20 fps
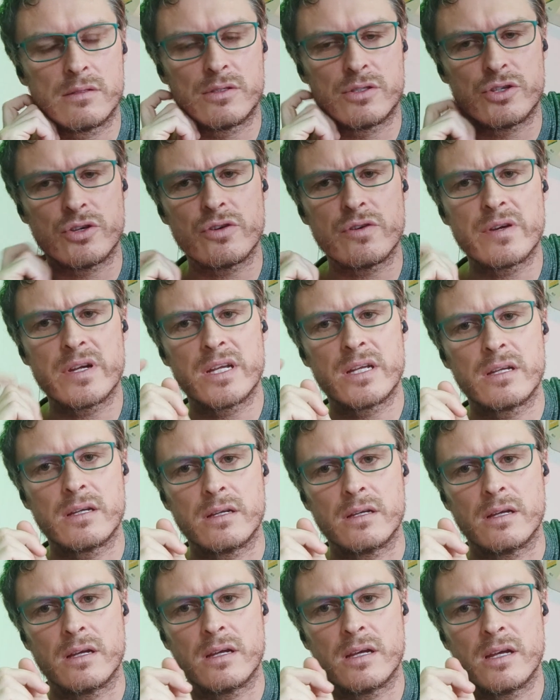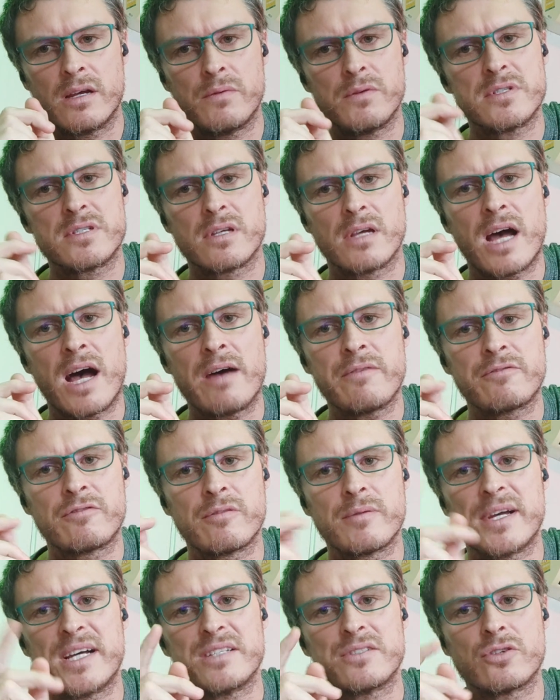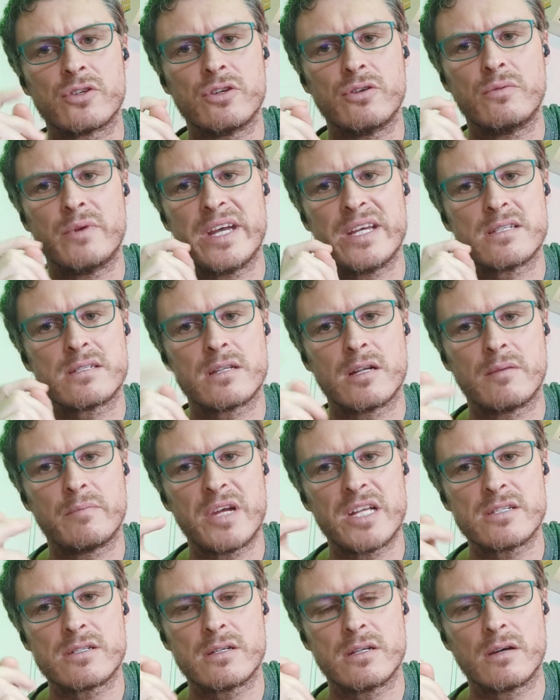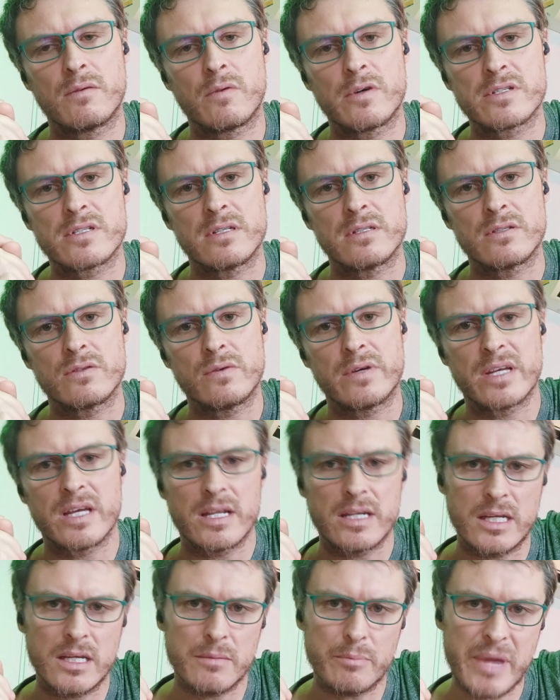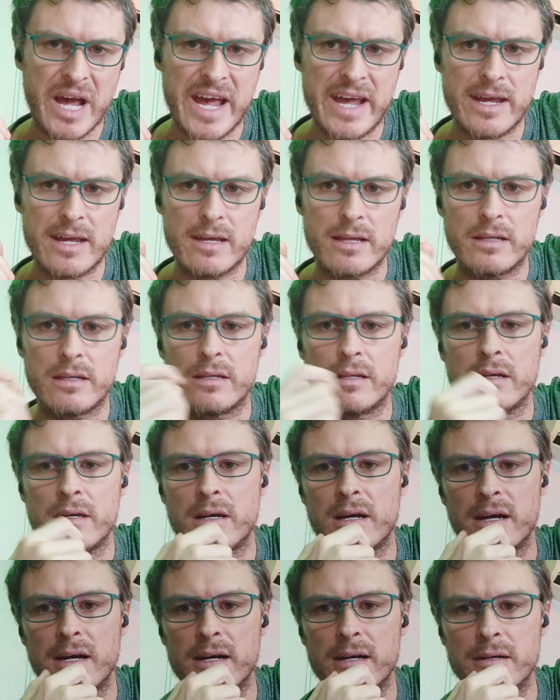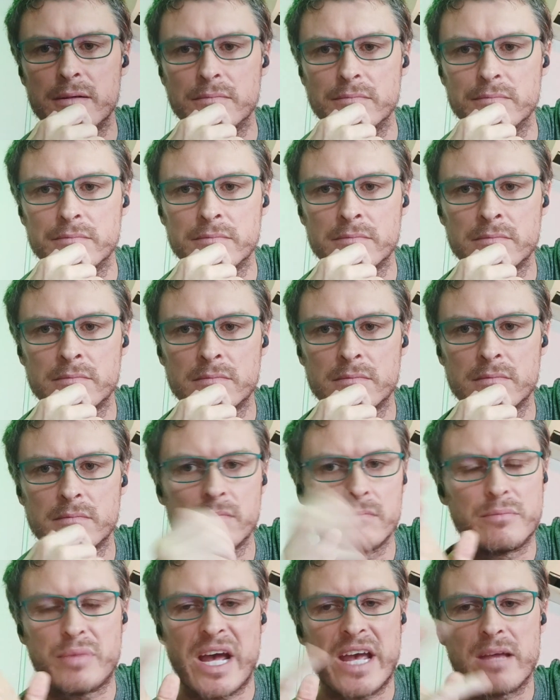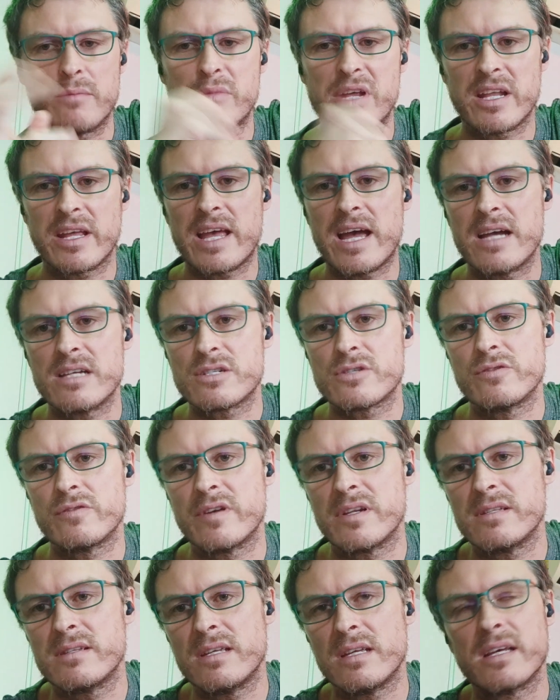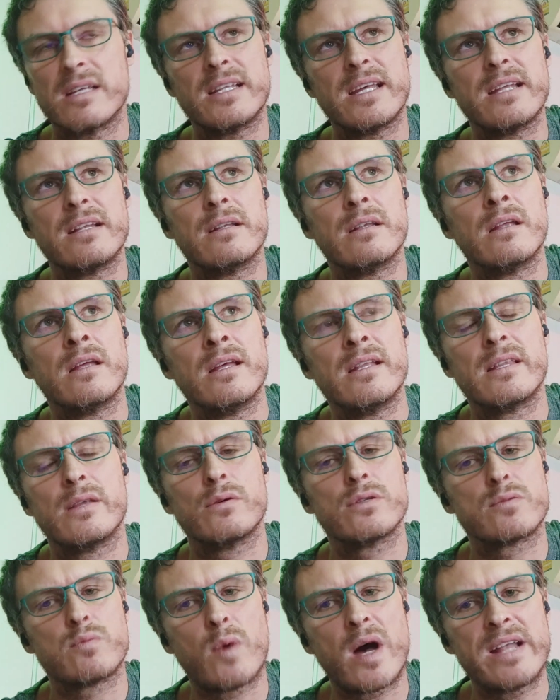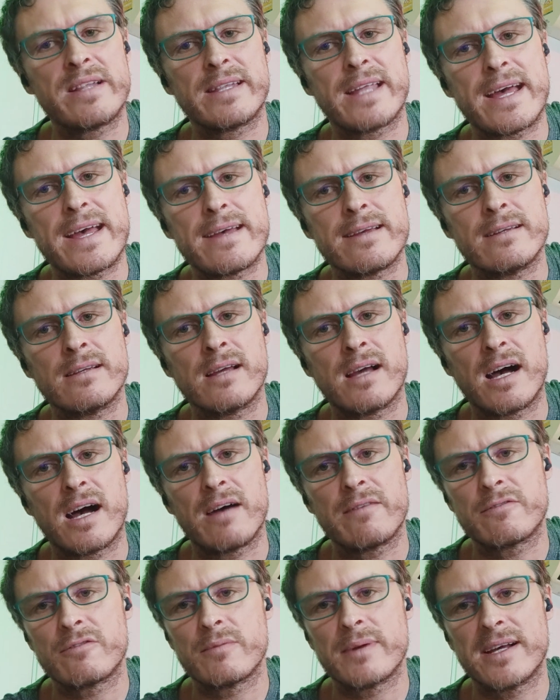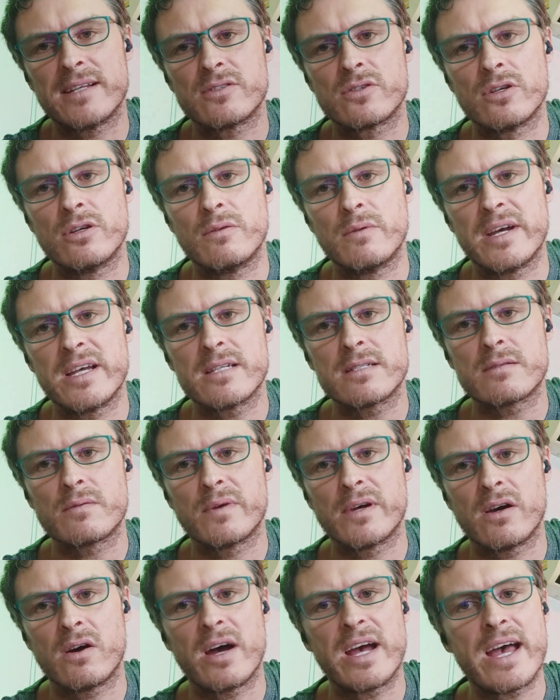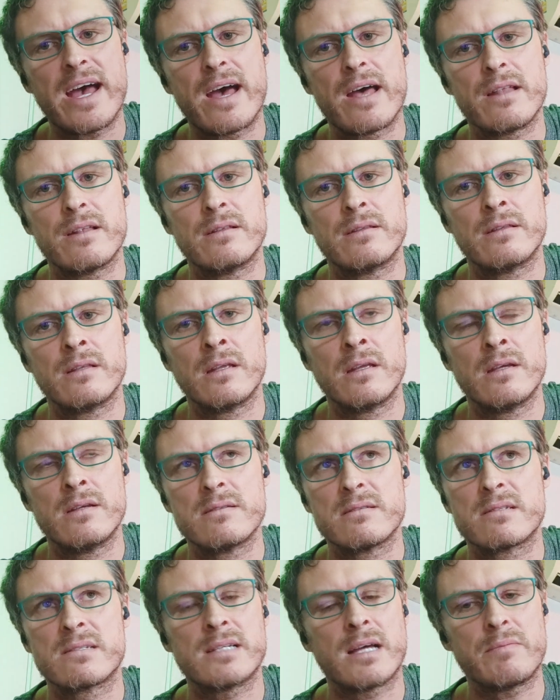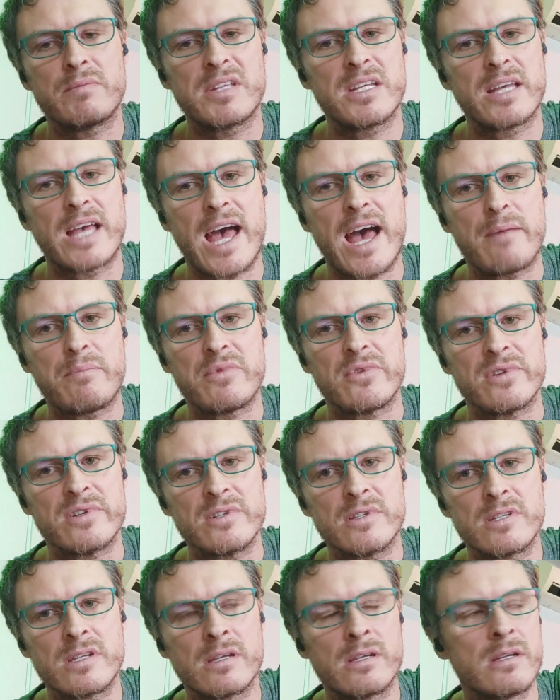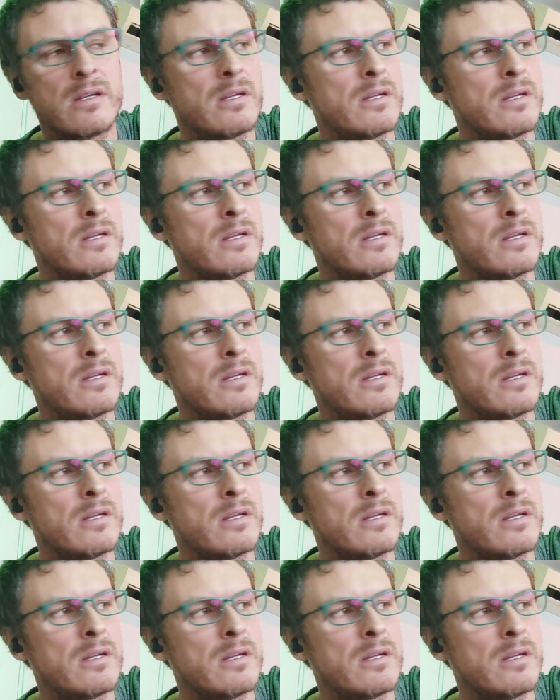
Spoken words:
It was after about 2 weeks, and I mentioned I wasn't doing any pain medication or anything. And then there was one day after about 2 weeks where I had something happened.